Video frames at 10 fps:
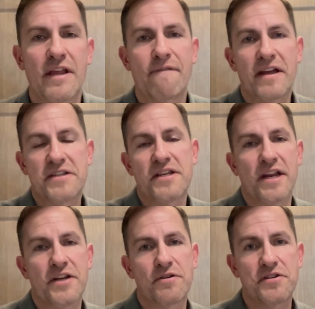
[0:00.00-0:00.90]
that vested
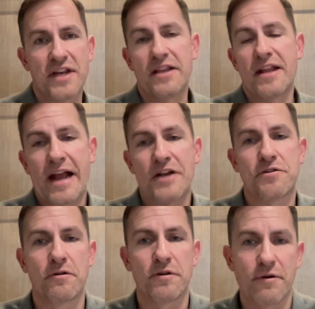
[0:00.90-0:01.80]
interest in
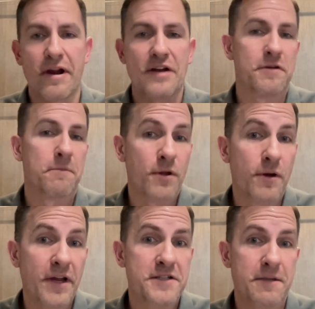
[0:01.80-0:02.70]
your actual
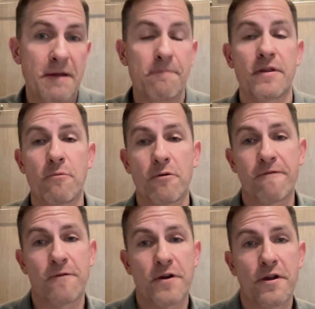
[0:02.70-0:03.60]
employees, the people that work
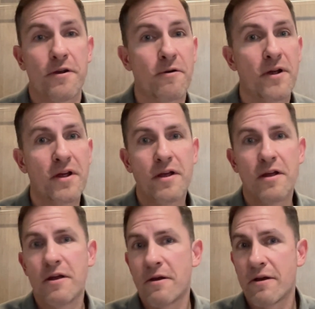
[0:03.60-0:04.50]
for you,
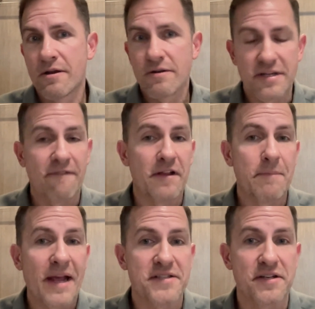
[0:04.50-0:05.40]
definitely
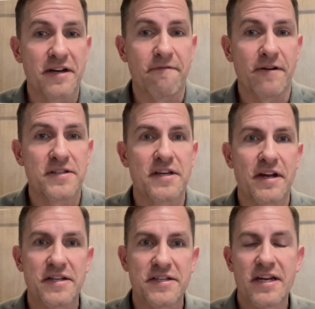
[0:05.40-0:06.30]
makes a difference. And you
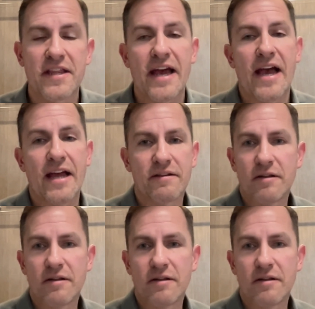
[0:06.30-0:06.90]
can see that